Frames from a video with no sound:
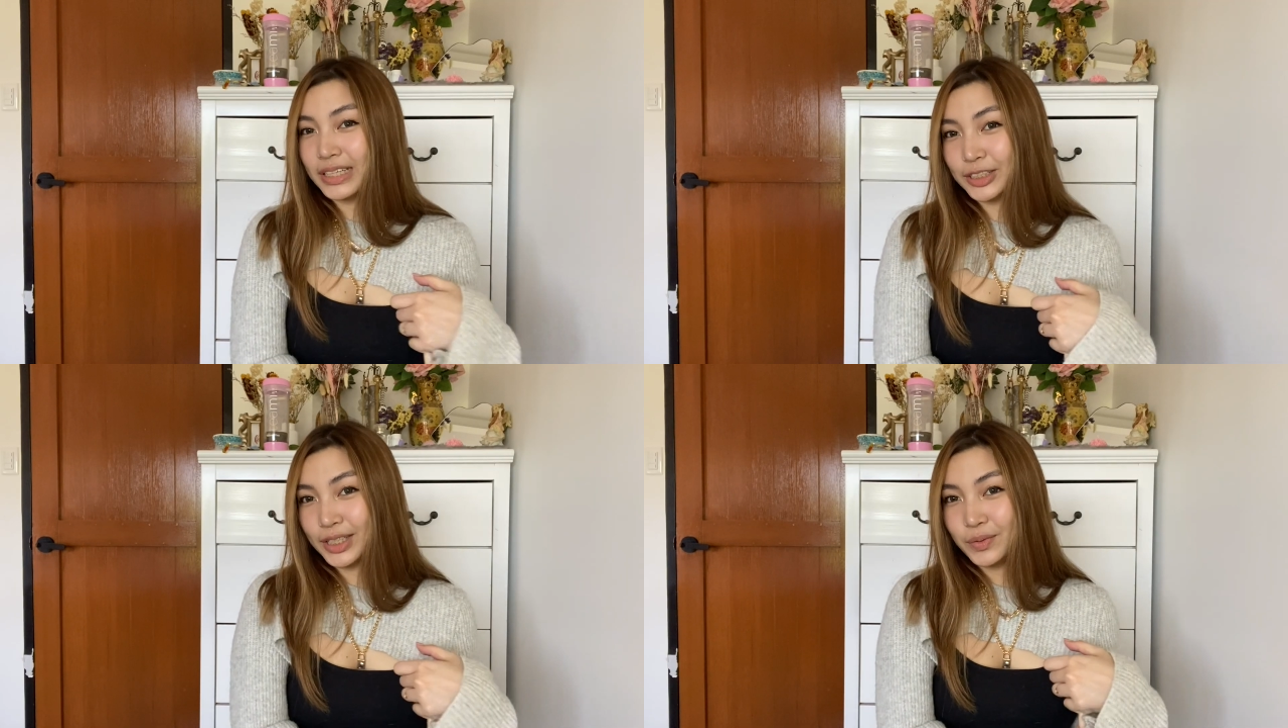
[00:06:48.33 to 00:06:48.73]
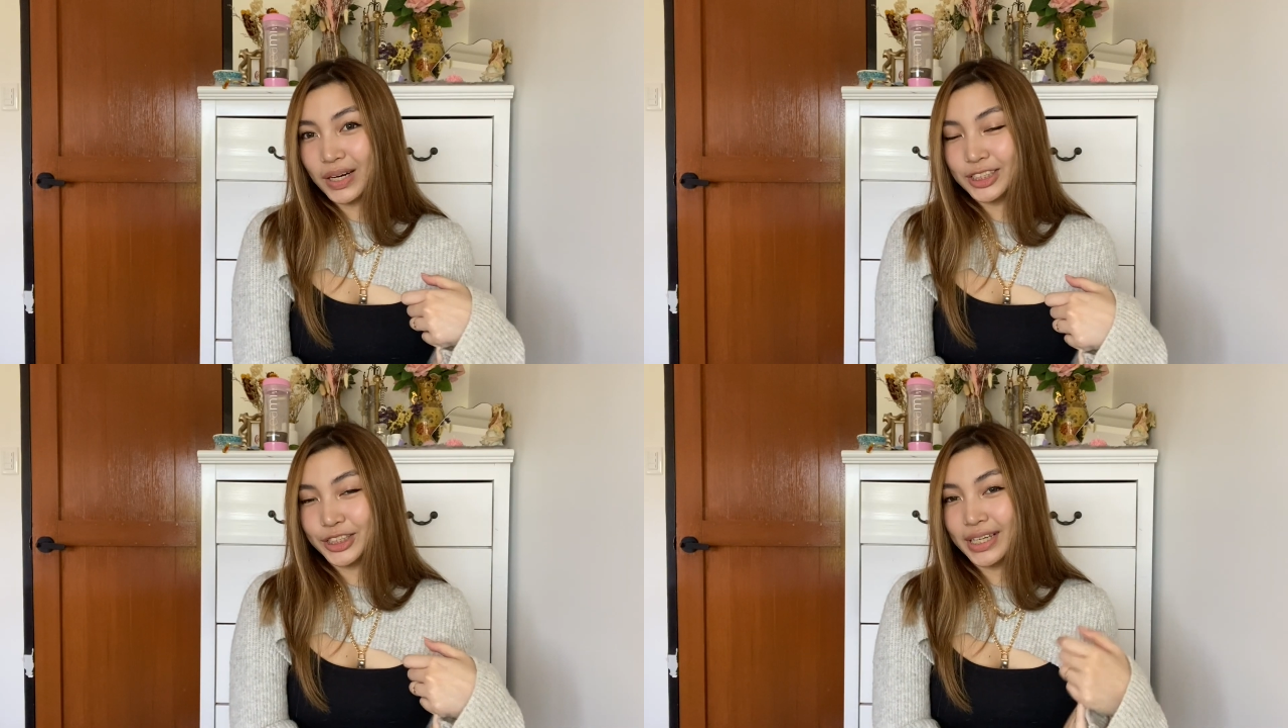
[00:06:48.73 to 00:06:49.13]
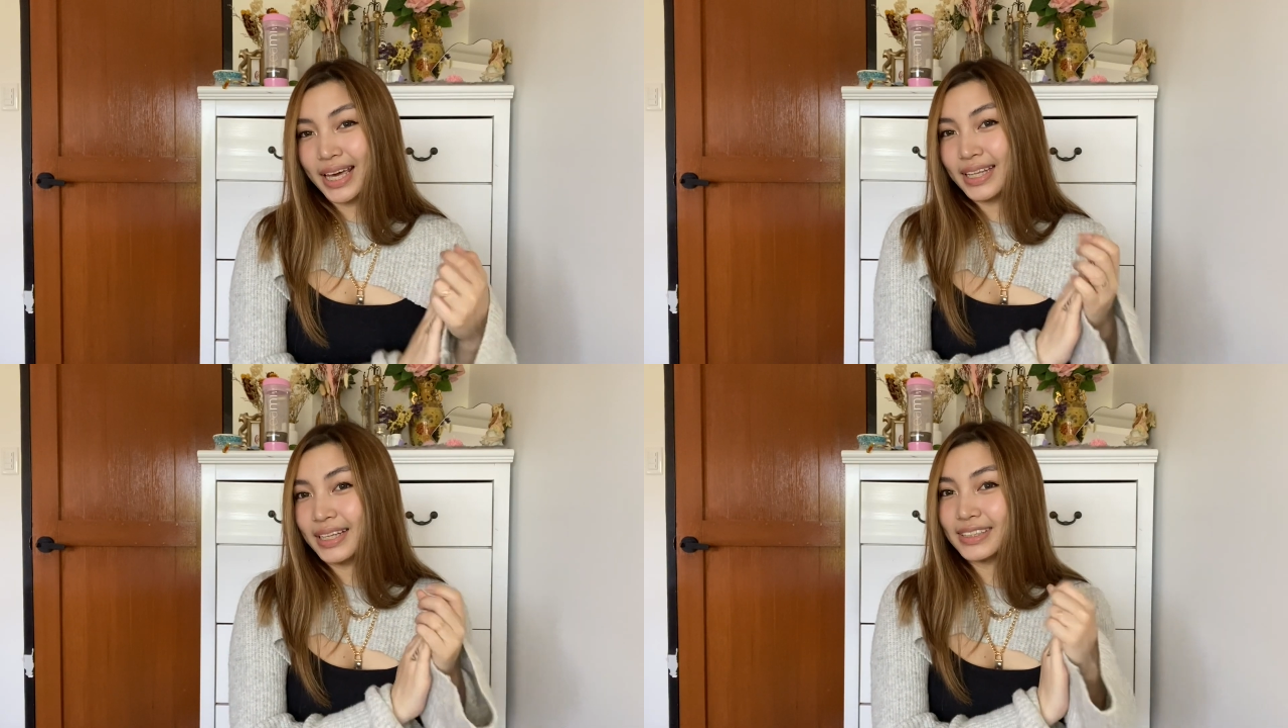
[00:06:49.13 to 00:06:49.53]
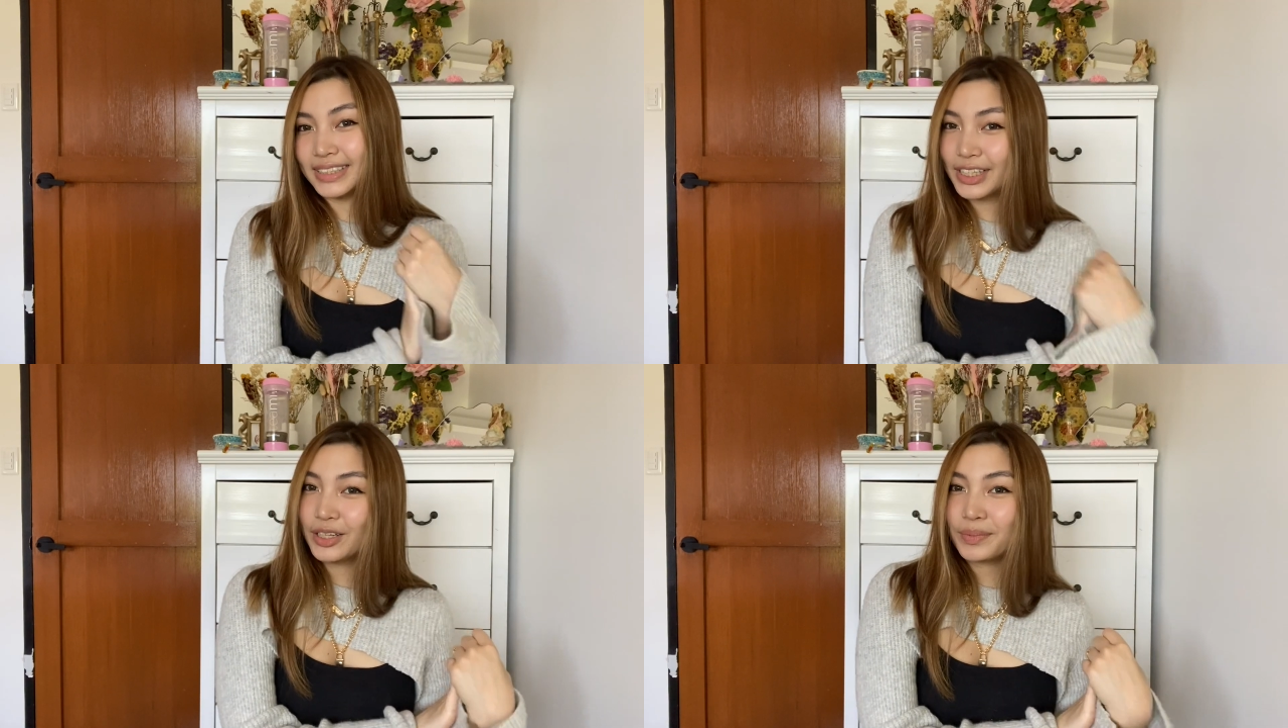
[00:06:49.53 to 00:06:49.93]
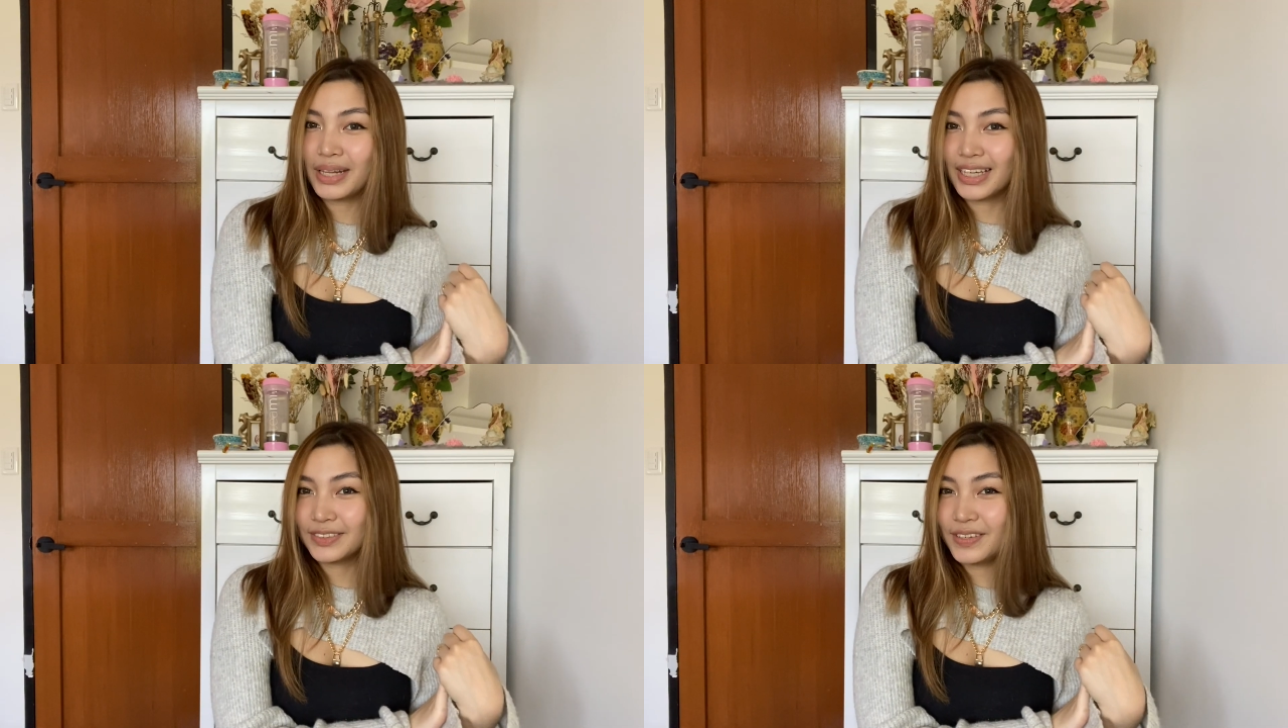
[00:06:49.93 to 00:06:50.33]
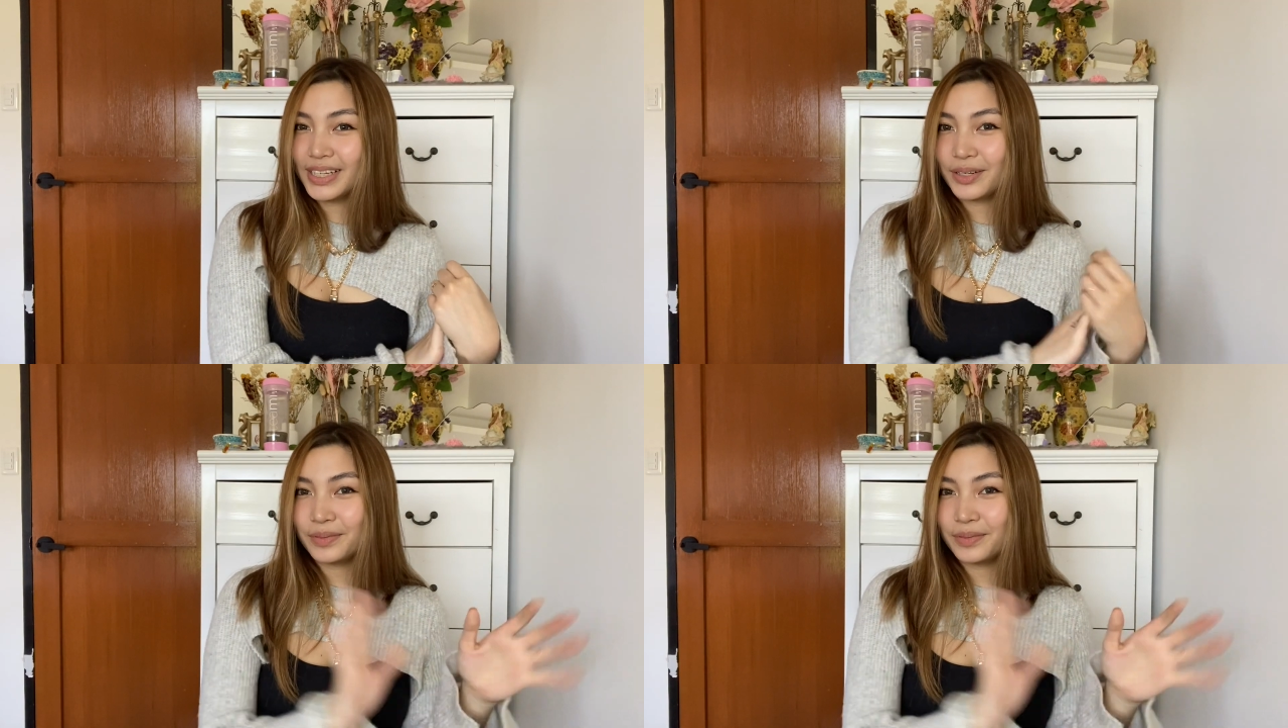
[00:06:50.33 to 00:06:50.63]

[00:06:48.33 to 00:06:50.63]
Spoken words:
enjoyed watching and I'll see you on my next video.